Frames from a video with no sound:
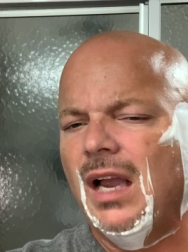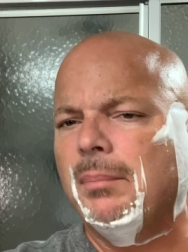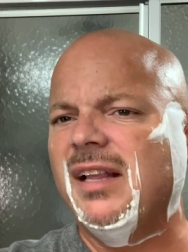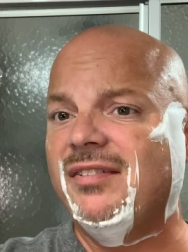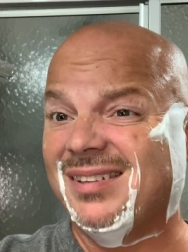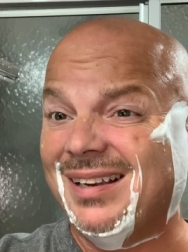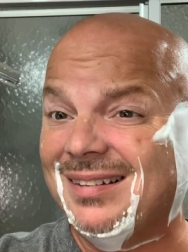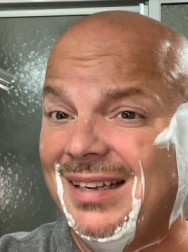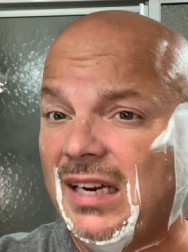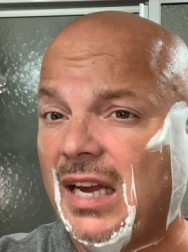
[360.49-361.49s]
I believe,
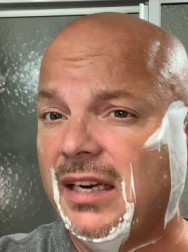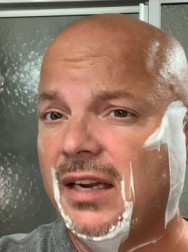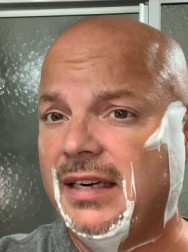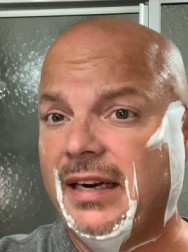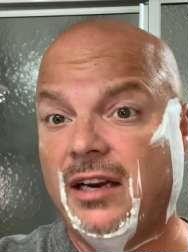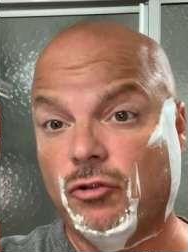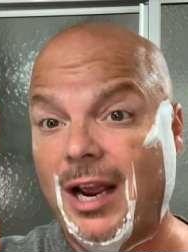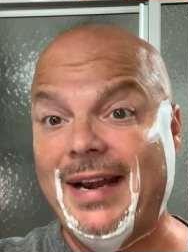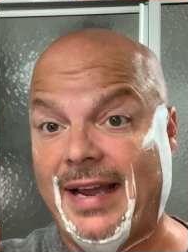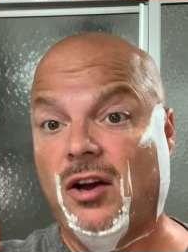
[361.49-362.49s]
sixty-nine ninety-nine
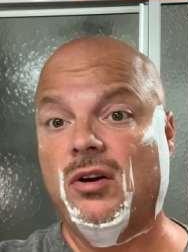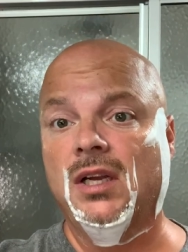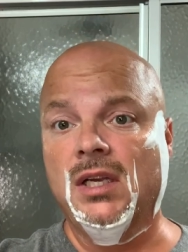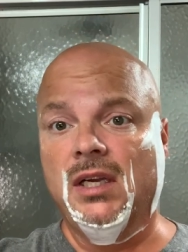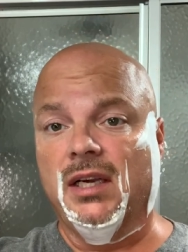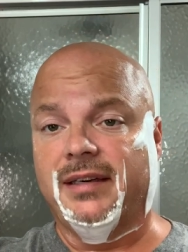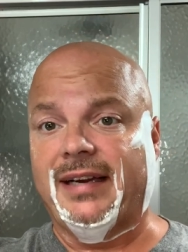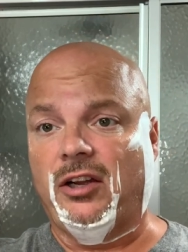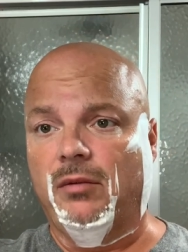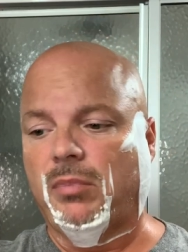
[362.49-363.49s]
right now,
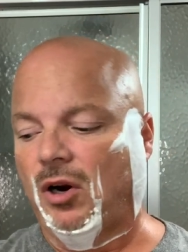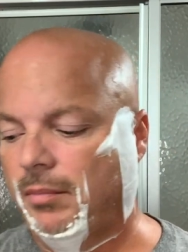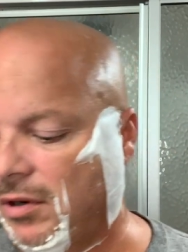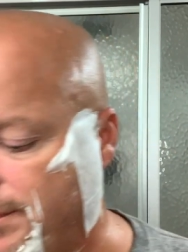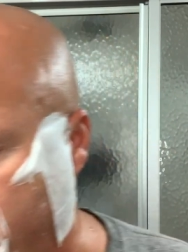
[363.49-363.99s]
Italian Barber.